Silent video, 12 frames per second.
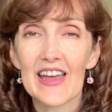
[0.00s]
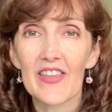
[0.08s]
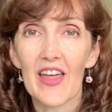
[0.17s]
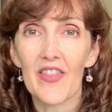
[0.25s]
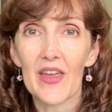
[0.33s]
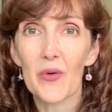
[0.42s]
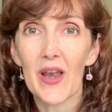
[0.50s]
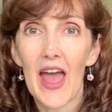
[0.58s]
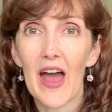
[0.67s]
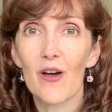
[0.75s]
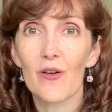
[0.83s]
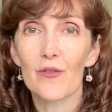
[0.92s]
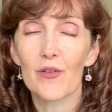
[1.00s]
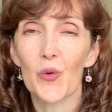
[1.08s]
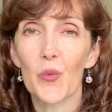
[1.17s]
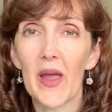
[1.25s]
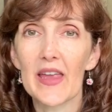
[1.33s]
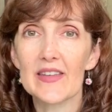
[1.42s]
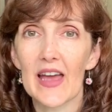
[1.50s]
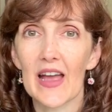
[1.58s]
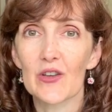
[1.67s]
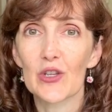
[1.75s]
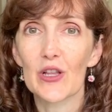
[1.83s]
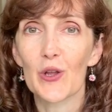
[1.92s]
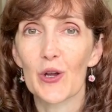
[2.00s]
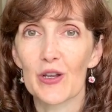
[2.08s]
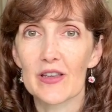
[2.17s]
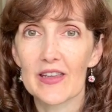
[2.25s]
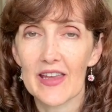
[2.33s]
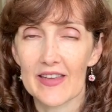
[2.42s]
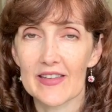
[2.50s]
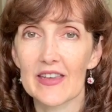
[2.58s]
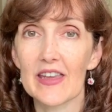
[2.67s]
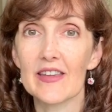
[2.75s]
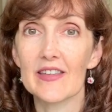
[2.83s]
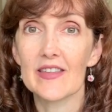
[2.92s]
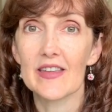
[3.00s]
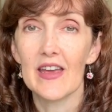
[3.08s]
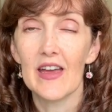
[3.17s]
that they would have a way to actually learn Cantonese.